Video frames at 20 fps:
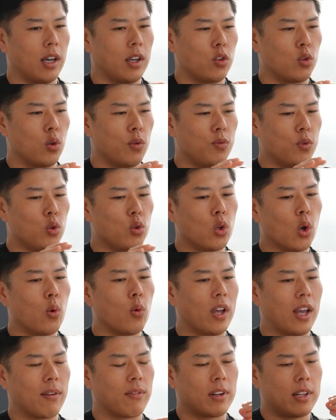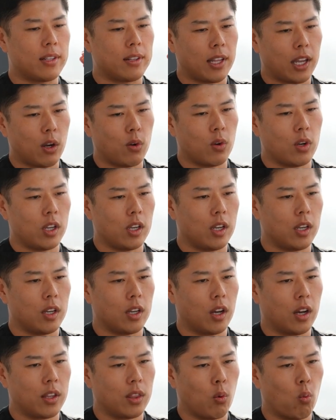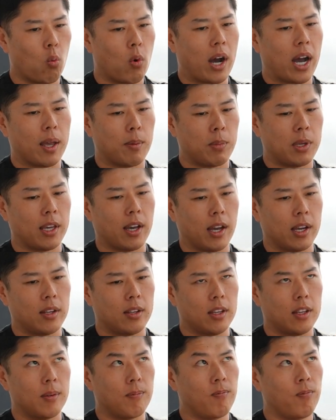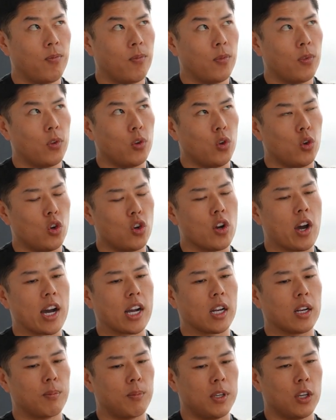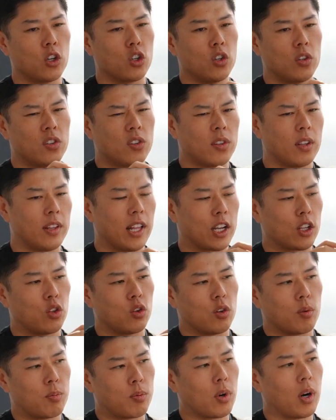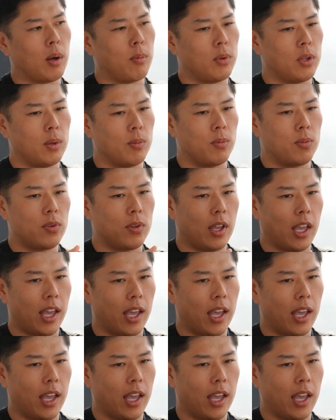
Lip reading: So if you don't have clarity on the why behind it, you're not going to be a good selector of problems.